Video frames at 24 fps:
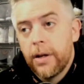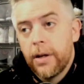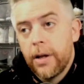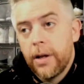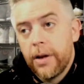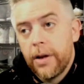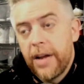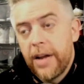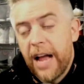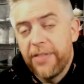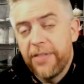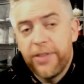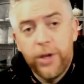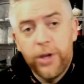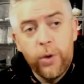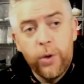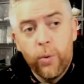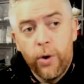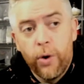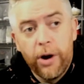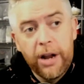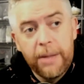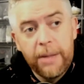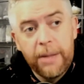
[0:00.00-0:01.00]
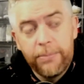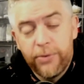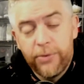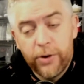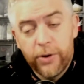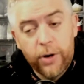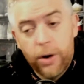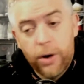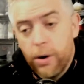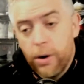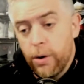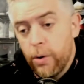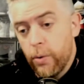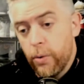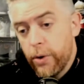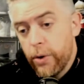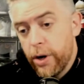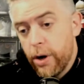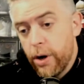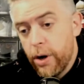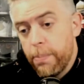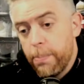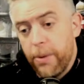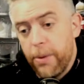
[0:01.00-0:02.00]
Not that you want him to go,
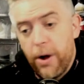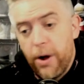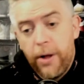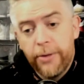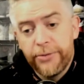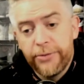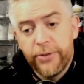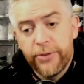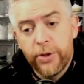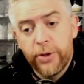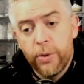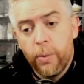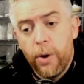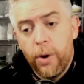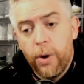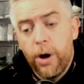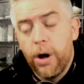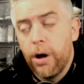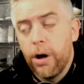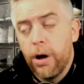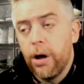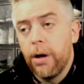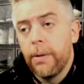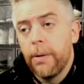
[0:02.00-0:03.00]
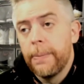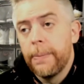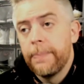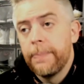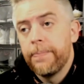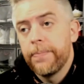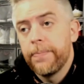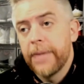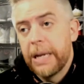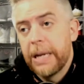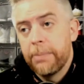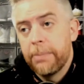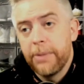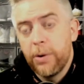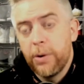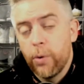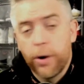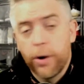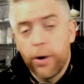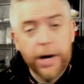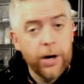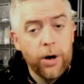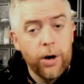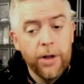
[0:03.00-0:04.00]
balls to the wall and be
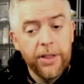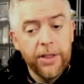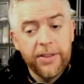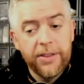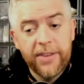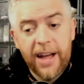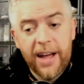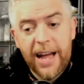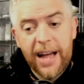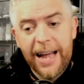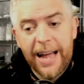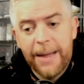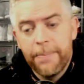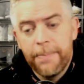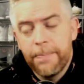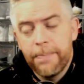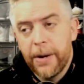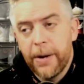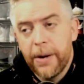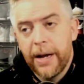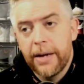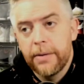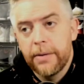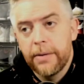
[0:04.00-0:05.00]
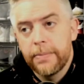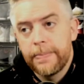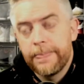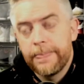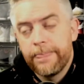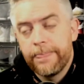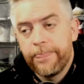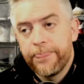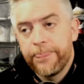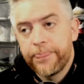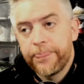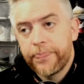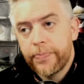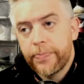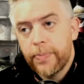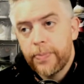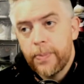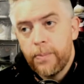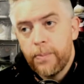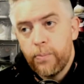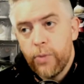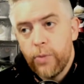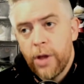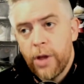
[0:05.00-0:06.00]
working all the time, but
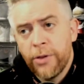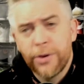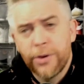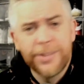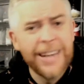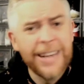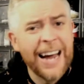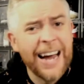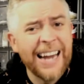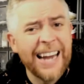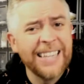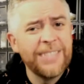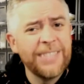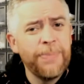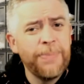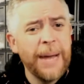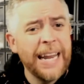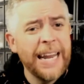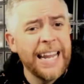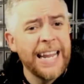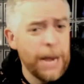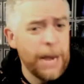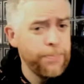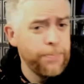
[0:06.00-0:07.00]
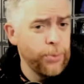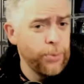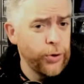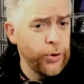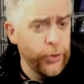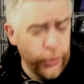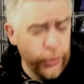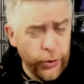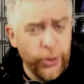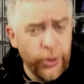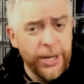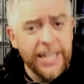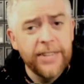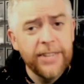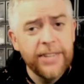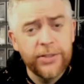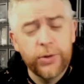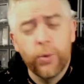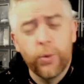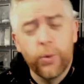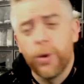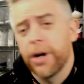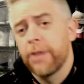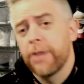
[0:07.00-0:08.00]
there's not as many opportunities
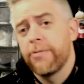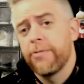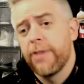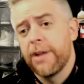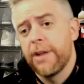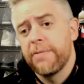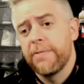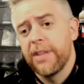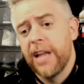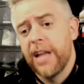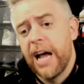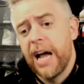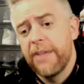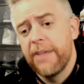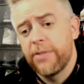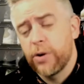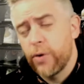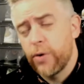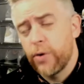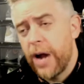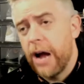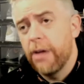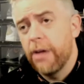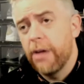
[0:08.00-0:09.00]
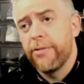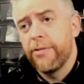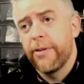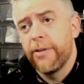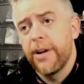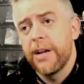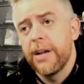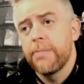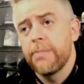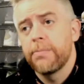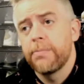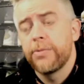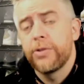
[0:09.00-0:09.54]
to work in front of a live crowd for him.